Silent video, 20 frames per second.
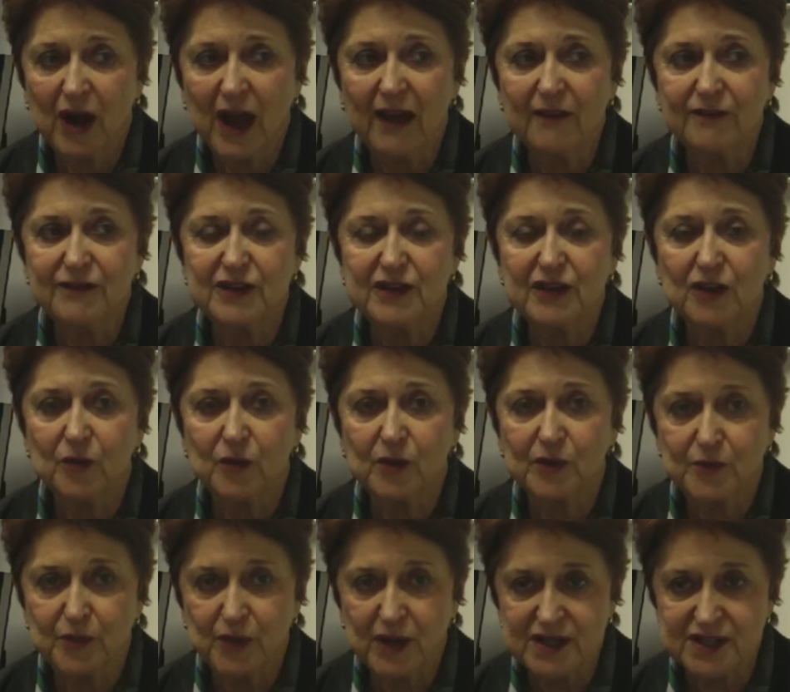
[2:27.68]
have to deal
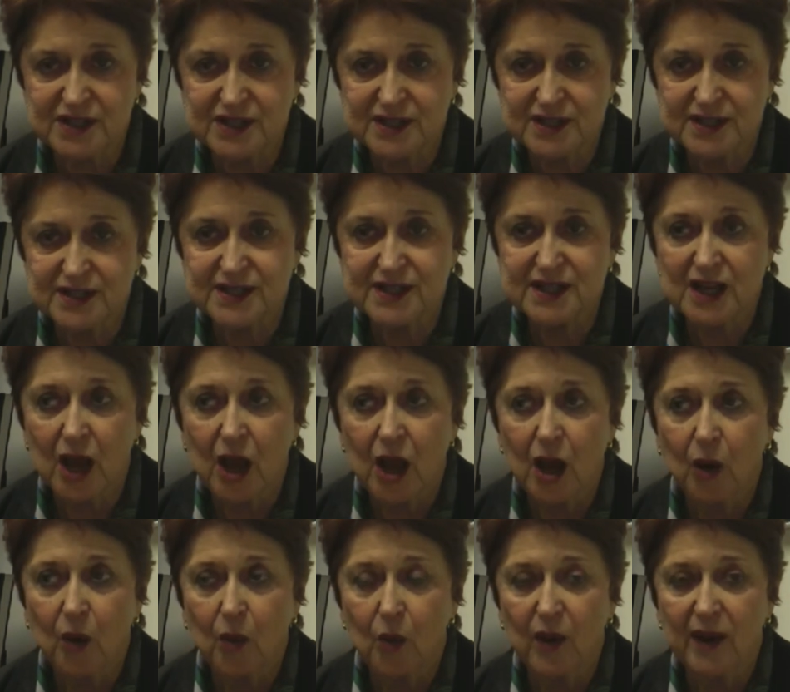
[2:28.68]
with prejudice
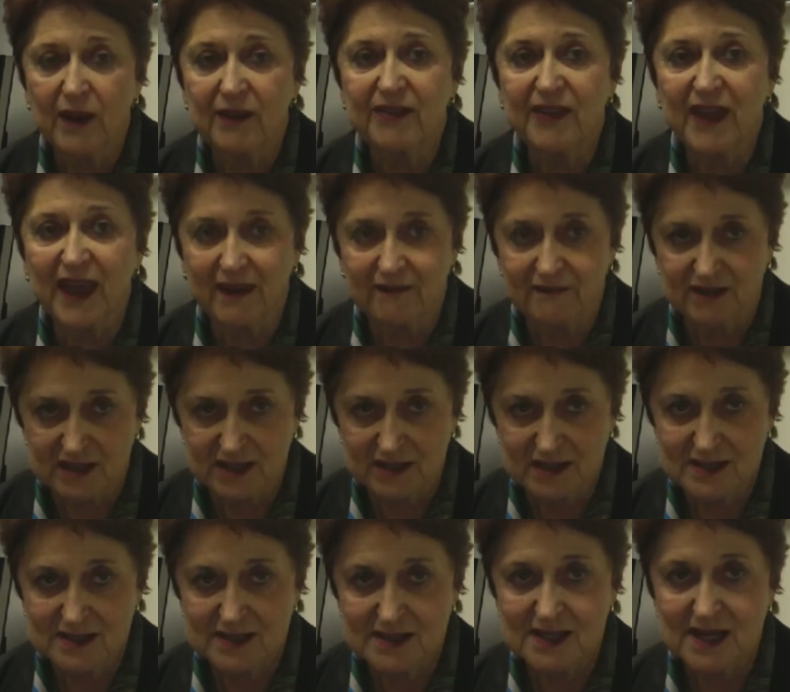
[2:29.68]
with
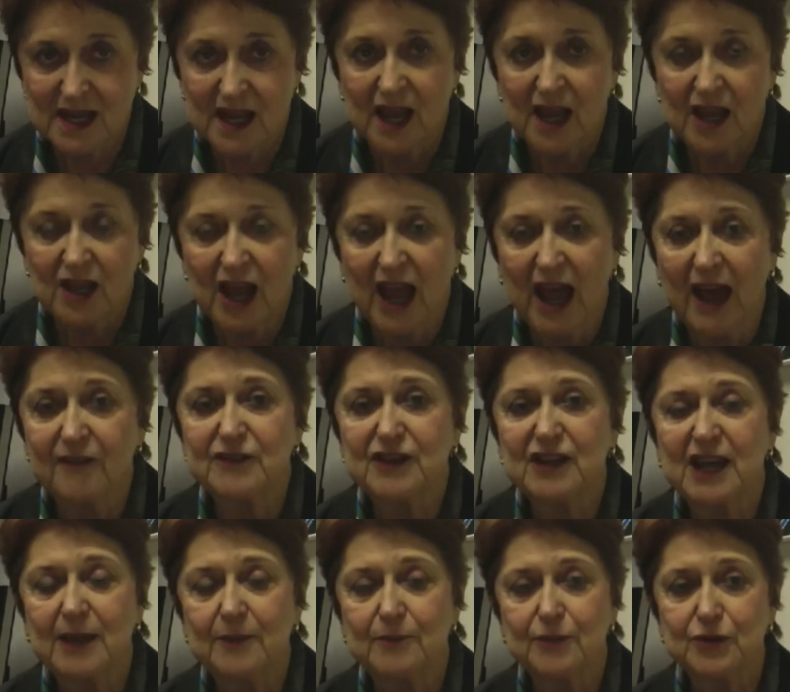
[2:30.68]
evidence. You have to
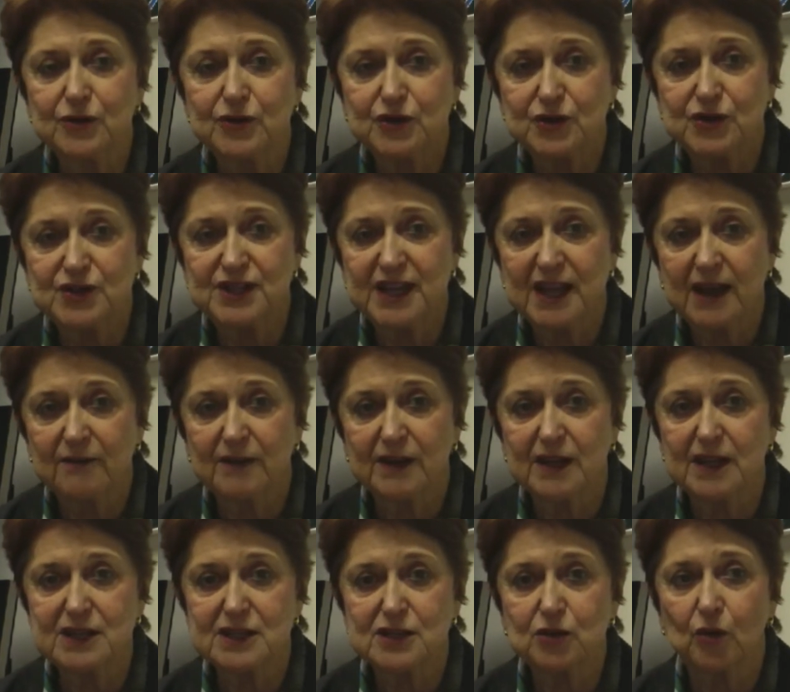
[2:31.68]
keep producing
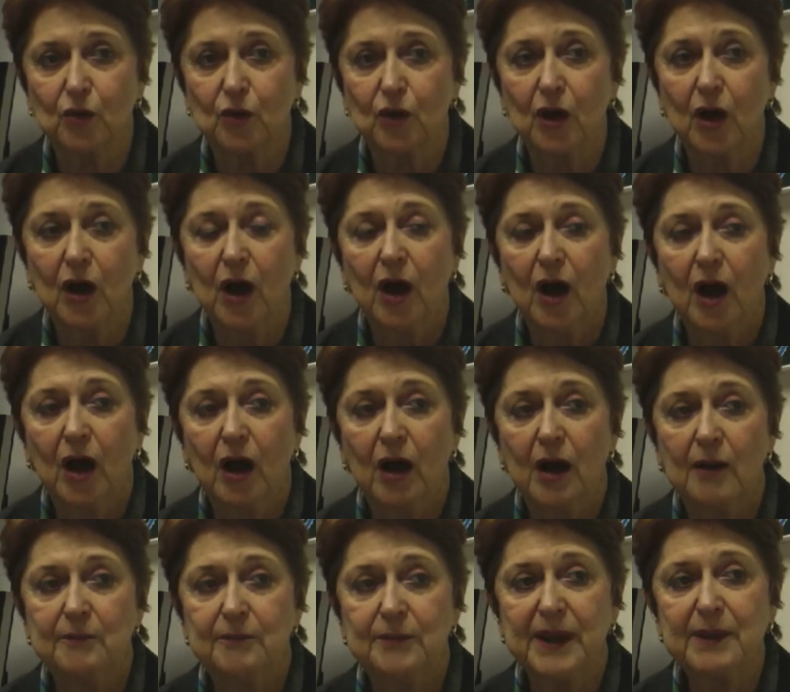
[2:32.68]
evidence. Look,
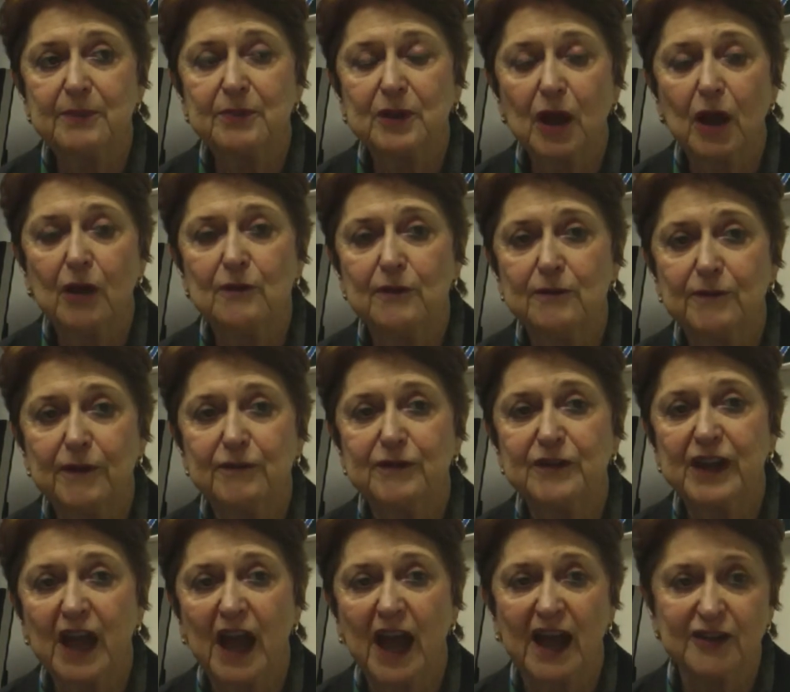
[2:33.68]
people over
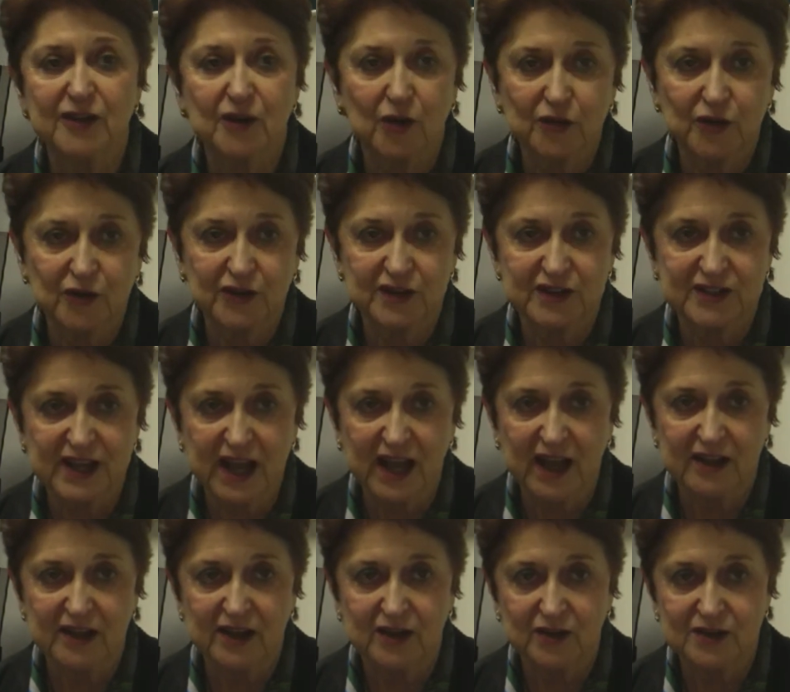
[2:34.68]
50 are not on the
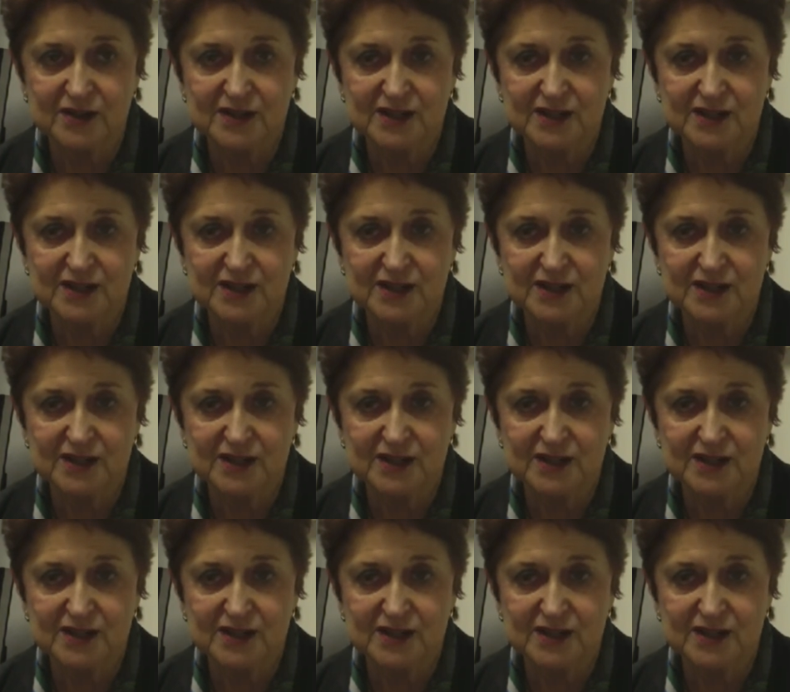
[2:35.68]
downhill